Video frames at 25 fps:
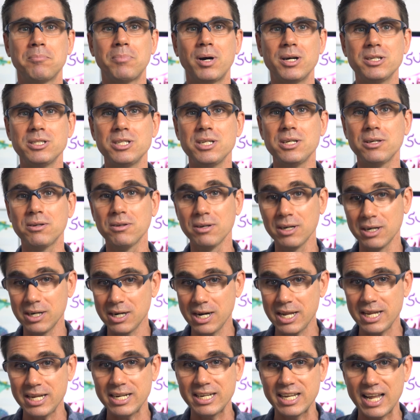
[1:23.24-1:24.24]

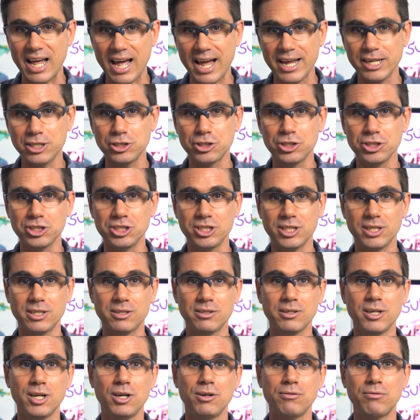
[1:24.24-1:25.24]
particularly
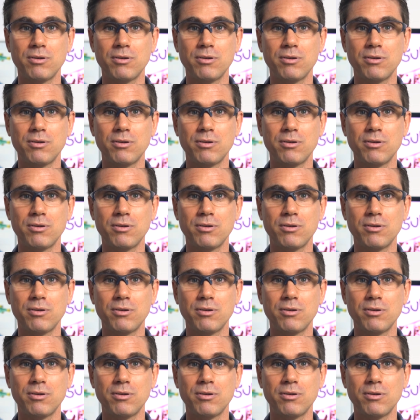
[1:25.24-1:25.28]
nitrogen